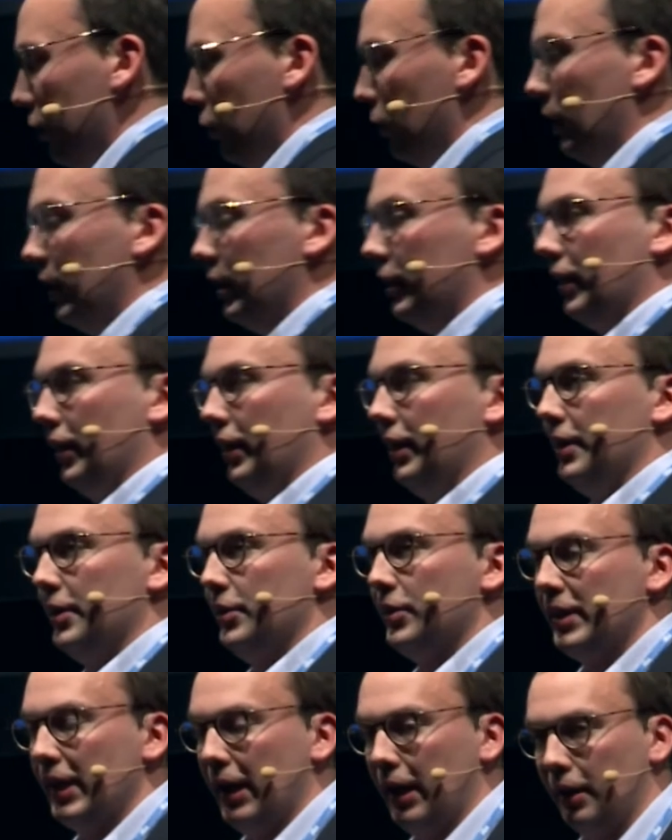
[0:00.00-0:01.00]
how we do it
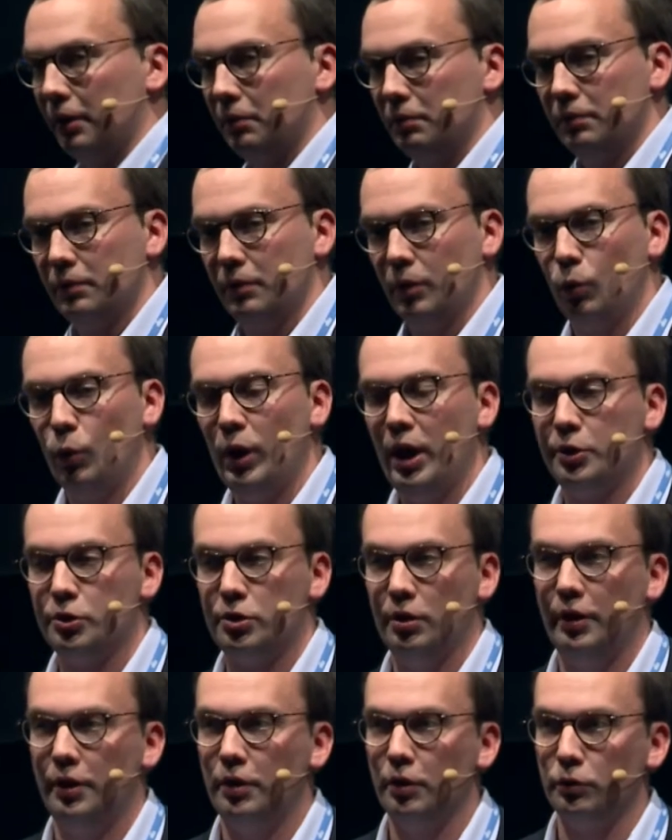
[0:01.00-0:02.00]
is that
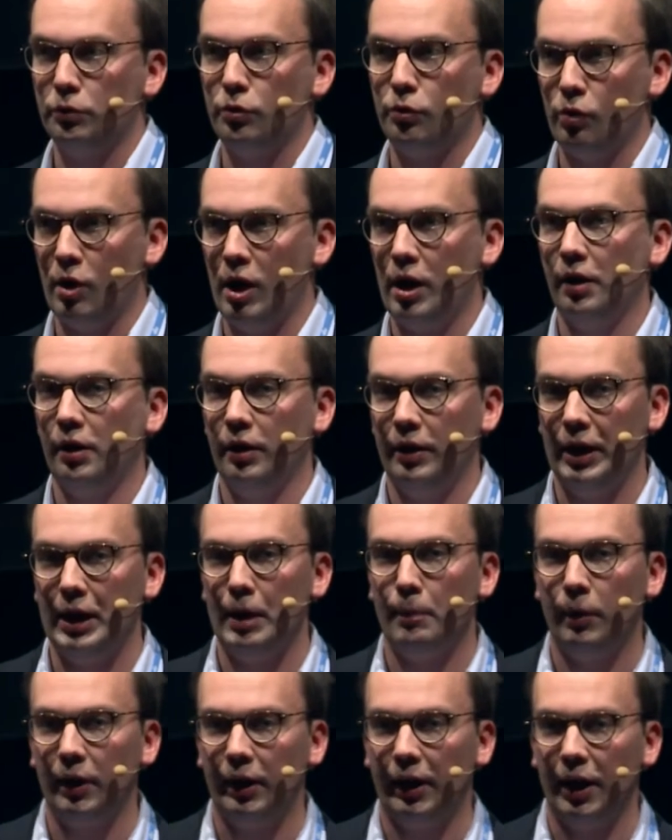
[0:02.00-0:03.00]
we actually don't run
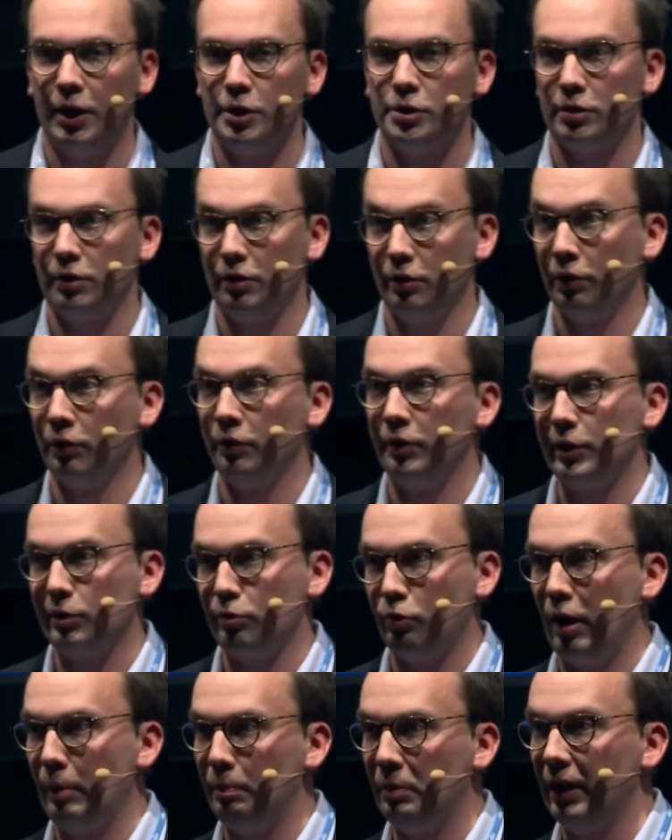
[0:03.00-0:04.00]
the application
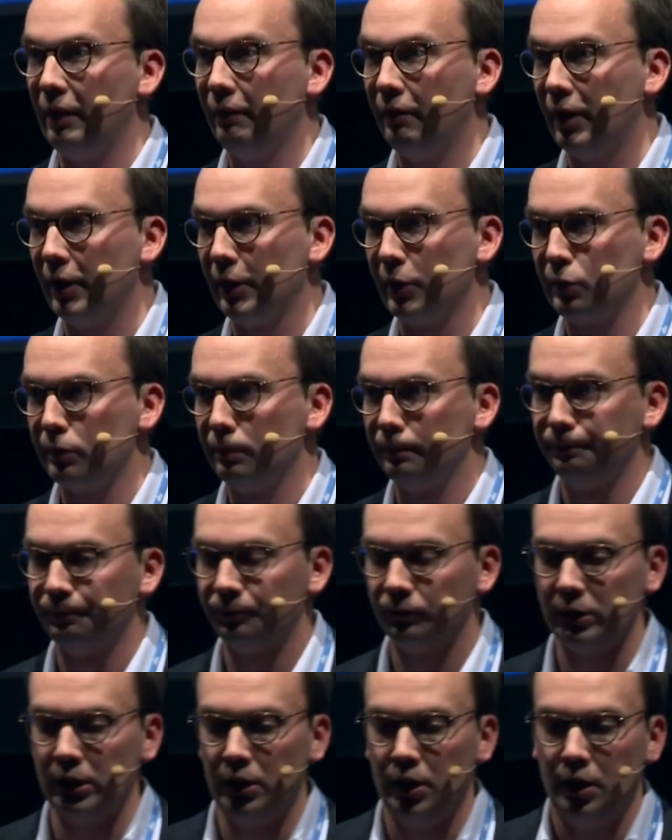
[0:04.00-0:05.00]
on this crappy device.
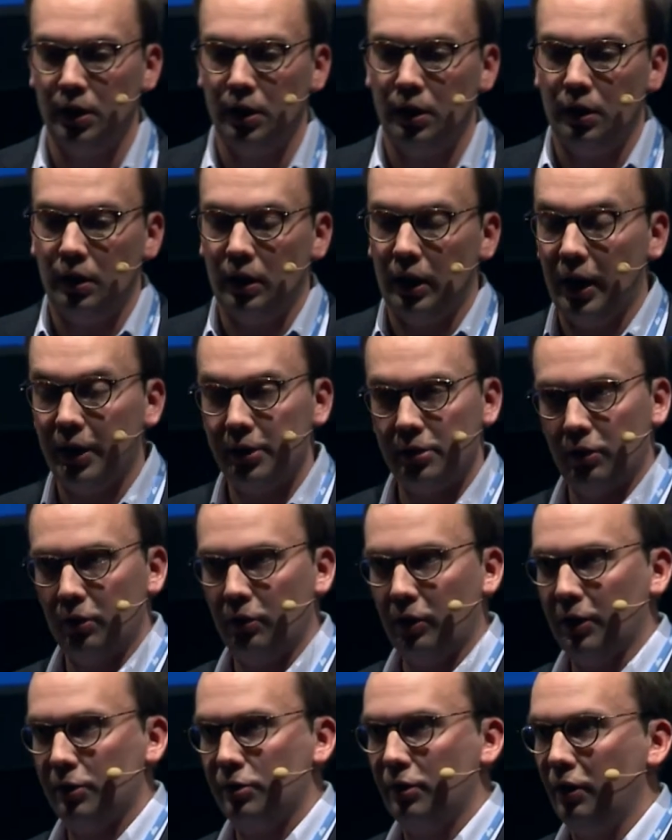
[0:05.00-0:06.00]

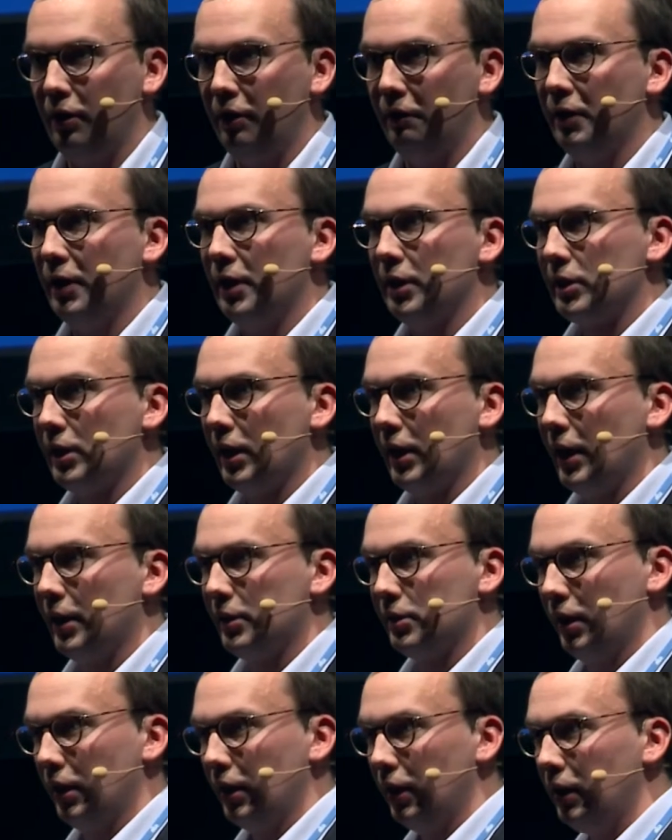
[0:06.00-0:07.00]
As long as the device
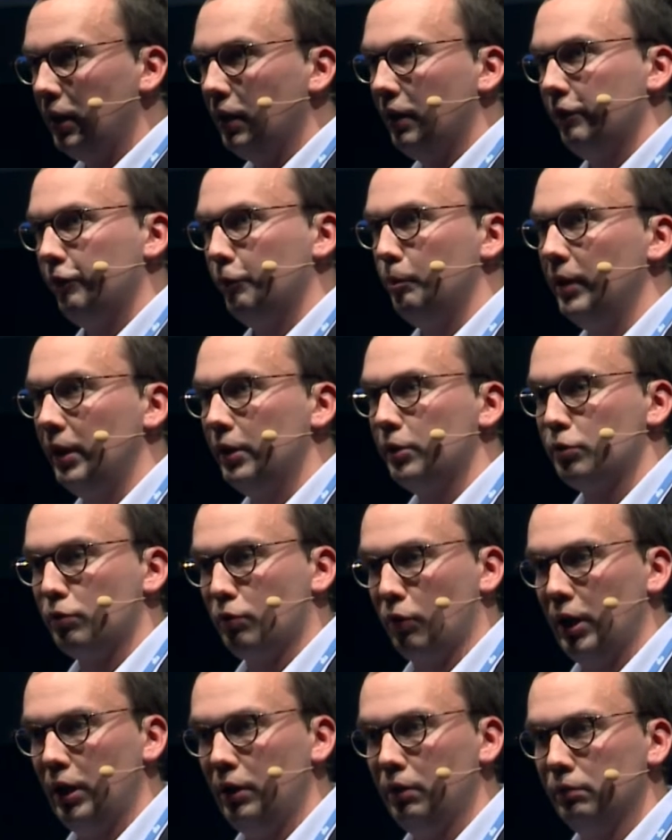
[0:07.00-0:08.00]
has a enough
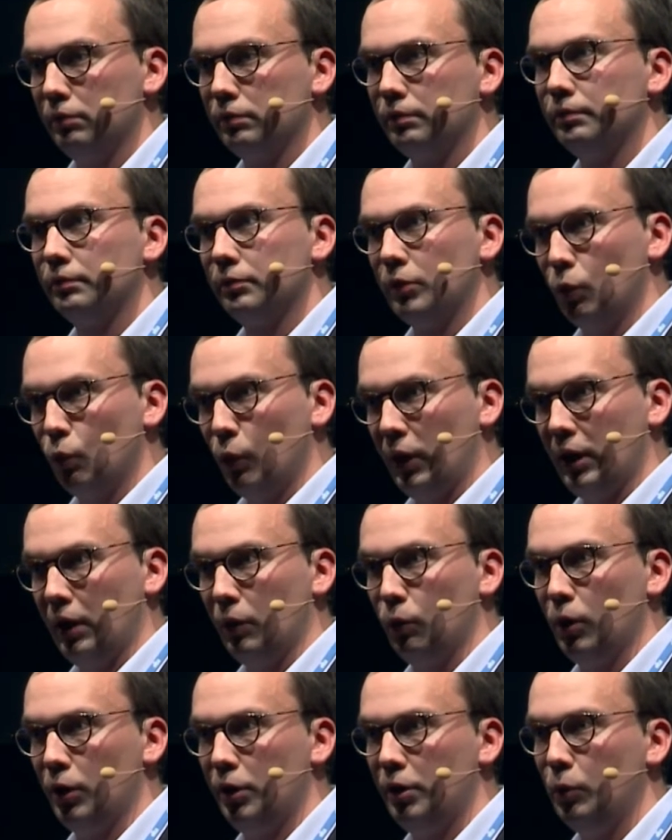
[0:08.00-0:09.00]
big screen,
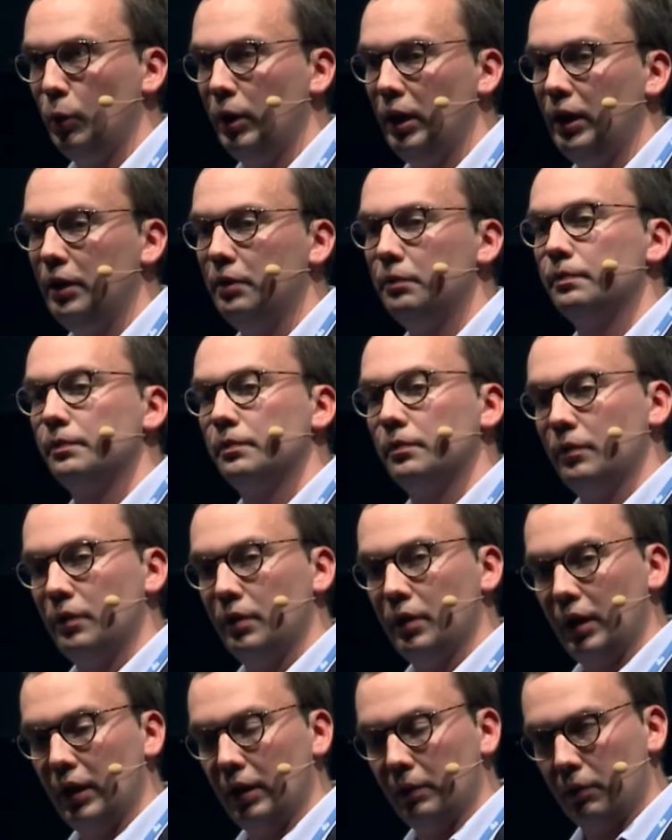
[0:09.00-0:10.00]
we can work with it,
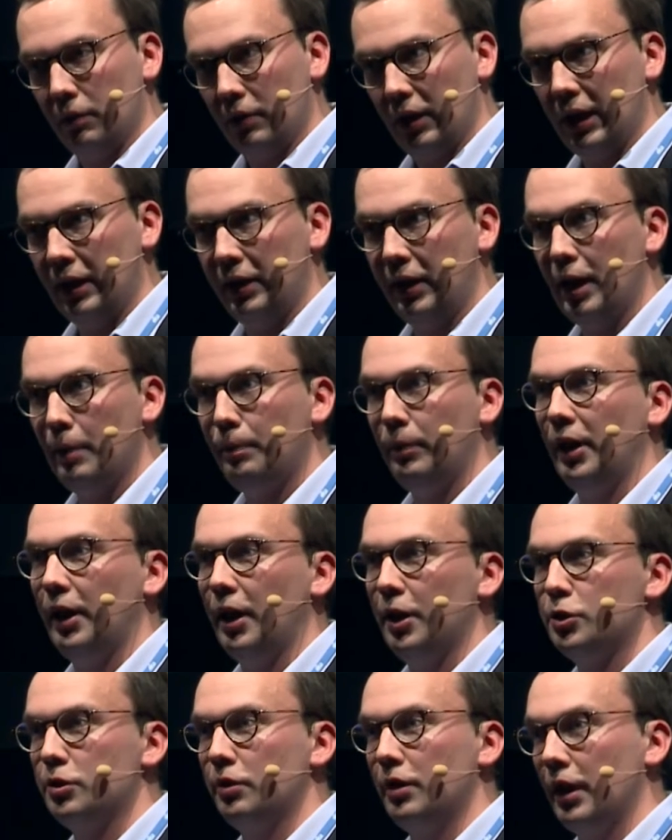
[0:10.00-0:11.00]
and the
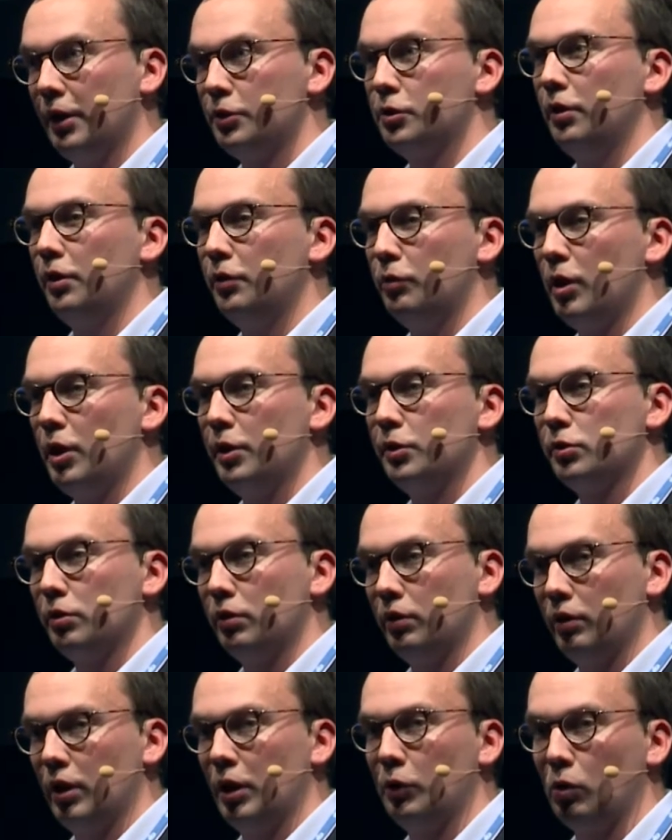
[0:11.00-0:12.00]
application actually runs